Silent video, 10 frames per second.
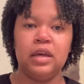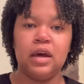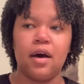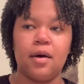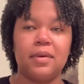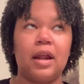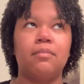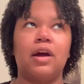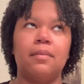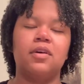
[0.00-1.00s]
And I'm
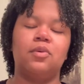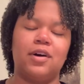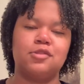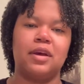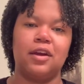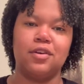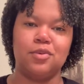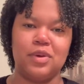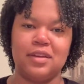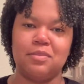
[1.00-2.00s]
probably gonna wash my hair in a
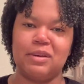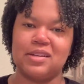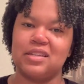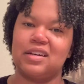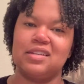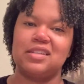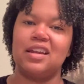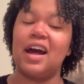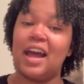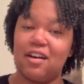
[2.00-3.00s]
week because, like I said,
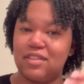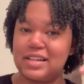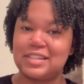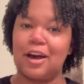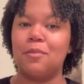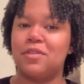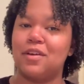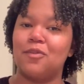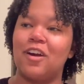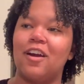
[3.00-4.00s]
I have that scalp thing
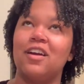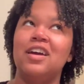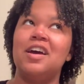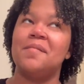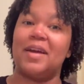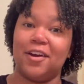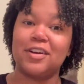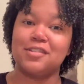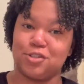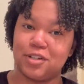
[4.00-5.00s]
where my hair
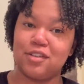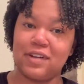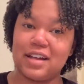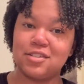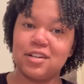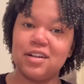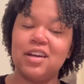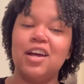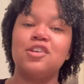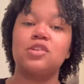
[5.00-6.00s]
gets dirty faster,
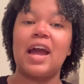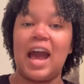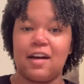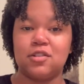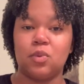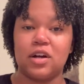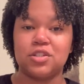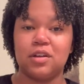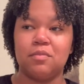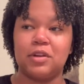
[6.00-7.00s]
so I have to wash
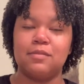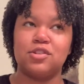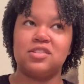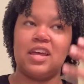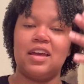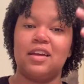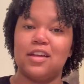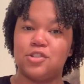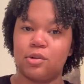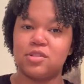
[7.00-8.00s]
it. But I'm just saying, in
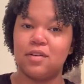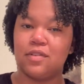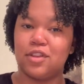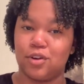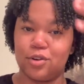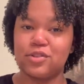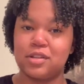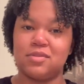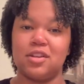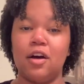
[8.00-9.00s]
terms of the curls
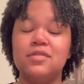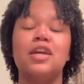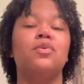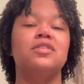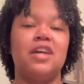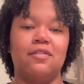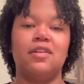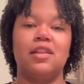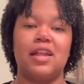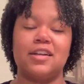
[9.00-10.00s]
themselves, it will
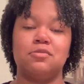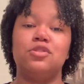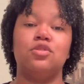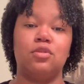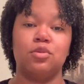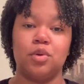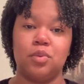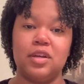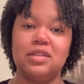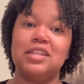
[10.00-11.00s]
definitely last me 2 to 3
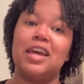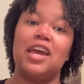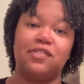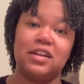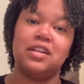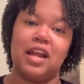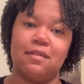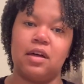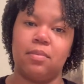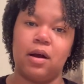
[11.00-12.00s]
weeks if I didn't have
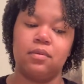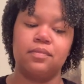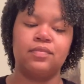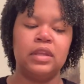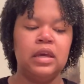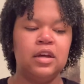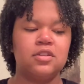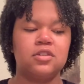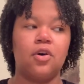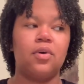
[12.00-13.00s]
that problem.
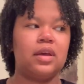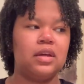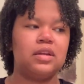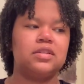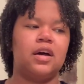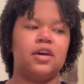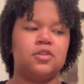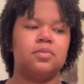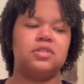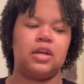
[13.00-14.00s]
So it is
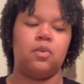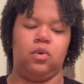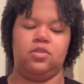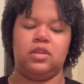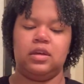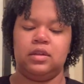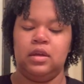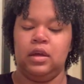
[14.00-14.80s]
100% worth it